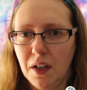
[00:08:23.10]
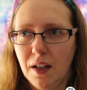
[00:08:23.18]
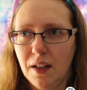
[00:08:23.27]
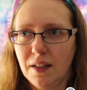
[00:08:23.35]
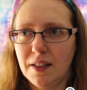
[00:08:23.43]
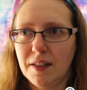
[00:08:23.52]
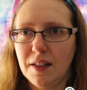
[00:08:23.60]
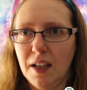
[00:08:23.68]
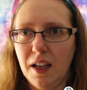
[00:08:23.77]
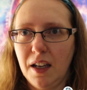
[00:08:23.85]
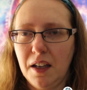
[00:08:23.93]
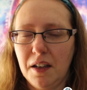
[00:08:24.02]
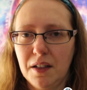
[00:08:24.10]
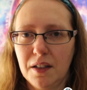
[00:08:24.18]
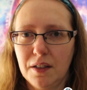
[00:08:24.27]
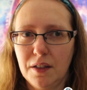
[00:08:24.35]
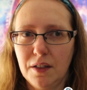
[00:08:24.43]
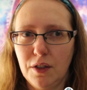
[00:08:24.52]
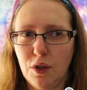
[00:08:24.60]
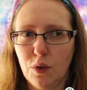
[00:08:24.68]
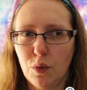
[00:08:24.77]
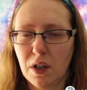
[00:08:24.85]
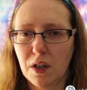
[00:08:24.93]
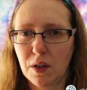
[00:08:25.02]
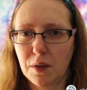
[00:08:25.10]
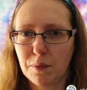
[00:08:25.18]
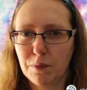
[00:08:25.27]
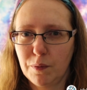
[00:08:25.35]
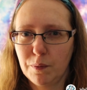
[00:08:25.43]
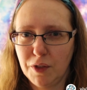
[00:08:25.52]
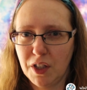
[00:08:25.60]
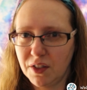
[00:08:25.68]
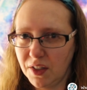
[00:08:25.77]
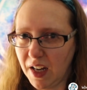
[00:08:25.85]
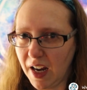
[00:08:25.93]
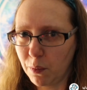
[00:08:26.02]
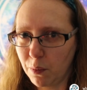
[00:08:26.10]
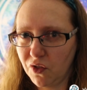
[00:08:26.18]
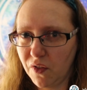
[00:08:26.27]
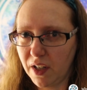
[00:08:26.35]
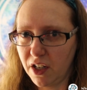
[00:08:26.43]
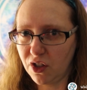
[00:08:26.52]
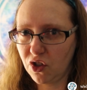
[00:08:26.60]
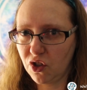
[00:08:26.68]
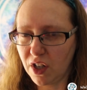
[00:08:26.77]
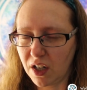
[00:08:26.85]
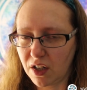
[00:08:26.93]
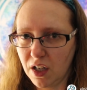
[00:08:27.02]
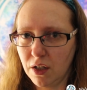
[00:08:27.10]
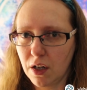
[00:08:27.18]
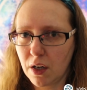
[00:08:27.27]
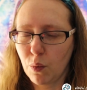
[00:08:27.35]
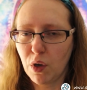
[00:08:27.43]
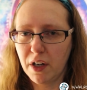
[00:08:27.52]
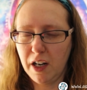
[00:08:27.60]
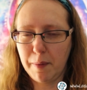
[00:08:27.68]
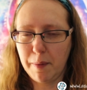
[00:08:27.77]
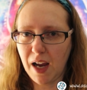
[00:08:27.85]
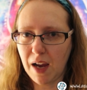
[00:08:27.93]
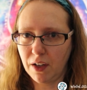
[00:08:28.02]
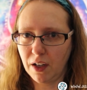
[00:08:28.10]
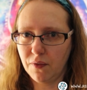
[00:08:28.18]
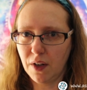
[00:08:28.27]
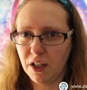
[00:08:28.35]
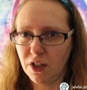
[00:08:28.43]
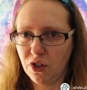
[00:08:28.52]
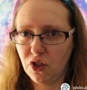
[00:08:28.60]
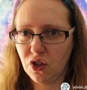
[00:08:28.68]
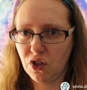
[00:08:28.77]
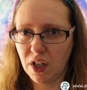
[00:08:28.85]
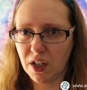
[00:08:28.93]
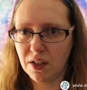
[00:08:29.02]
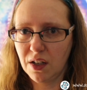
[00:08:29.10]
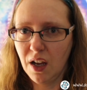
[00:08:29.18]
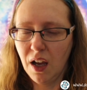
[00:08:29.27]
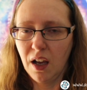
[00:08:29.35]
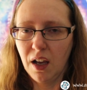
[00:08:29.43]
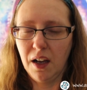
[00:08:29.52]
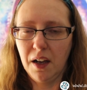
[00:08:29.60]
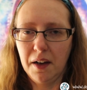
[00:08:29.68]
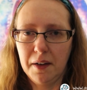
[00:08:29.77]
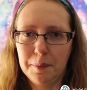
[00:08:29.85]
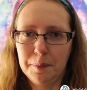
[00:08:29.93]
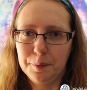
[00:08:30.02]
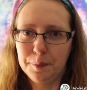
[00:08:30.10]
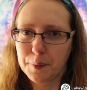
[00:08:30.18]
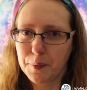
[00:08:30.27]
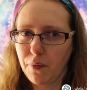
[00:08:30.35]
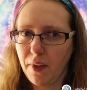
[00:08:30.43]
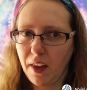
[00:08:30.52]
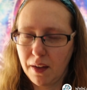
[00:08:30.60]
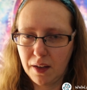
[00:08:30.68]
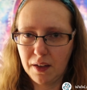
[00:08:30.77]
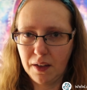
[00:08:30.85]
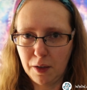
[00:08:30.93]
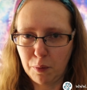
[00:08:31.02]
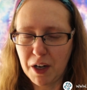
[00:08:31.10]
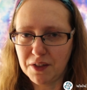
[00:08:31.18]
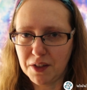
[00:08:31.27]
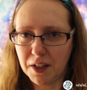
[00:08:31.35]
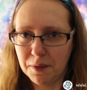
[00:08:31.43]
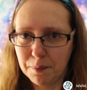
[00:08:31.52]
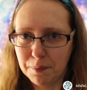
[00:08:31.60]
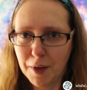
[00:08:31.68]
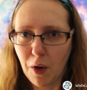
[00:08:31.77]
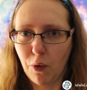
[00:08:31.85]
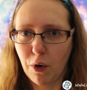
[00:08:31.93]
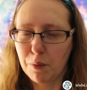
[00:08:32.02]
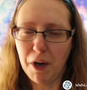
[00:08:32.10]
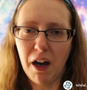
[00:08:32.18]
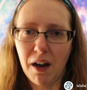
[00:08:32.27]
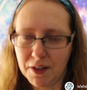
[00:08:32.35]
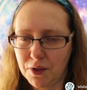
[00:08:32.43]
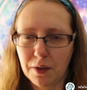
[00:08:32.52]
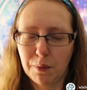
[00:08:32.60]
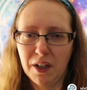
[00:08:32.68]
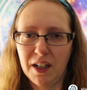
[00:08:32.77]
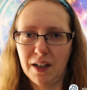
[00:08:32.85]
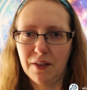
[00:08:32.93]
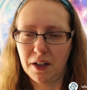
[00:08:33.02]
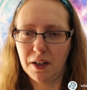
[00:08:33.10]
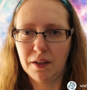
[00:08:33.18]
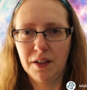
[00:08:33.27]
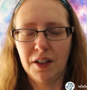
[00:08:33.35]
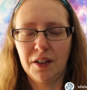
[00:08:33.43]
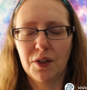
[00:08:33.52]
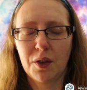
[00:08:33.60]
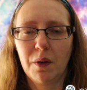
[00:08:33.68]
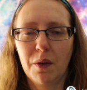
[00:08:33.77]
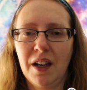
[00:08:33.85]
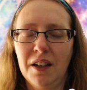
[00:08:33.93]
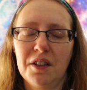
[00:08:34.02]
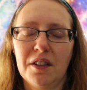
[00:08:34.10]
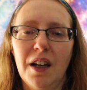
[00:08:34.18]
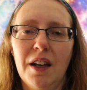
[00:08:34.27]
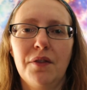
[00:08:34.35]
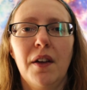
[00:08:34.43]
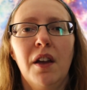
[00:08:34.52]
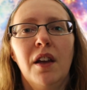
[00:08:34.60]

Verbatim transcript: let's say you were, your dad was very strict and you're worried about having a very strict, um, you know, president or boss or whatever it's going on in your life.